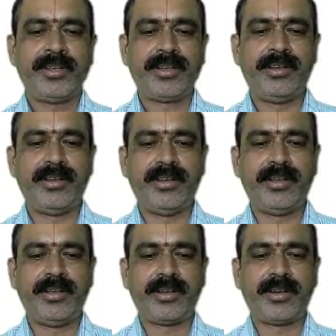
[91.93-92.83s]
As a
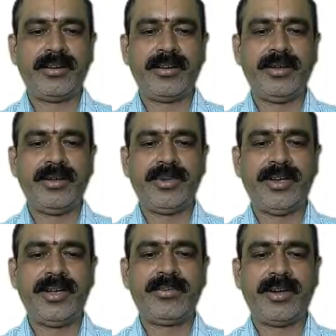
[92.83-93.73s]
learner,
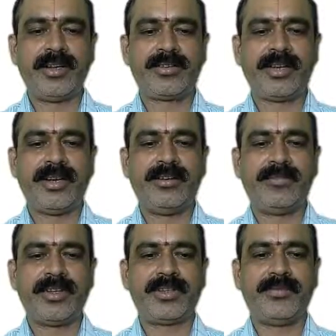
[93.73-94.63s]
you need to
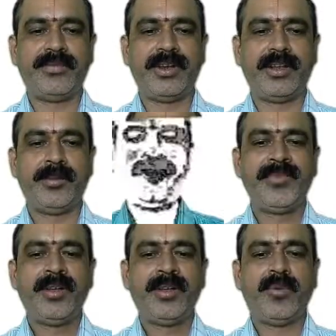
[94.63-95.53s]
understand first of
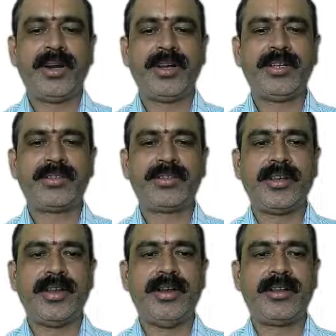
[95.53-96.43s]
all, what
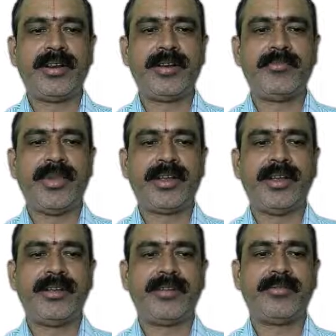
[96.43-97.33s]
is internet
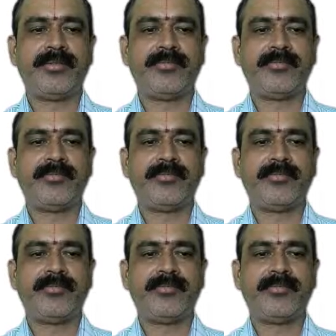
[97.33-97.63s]
banking?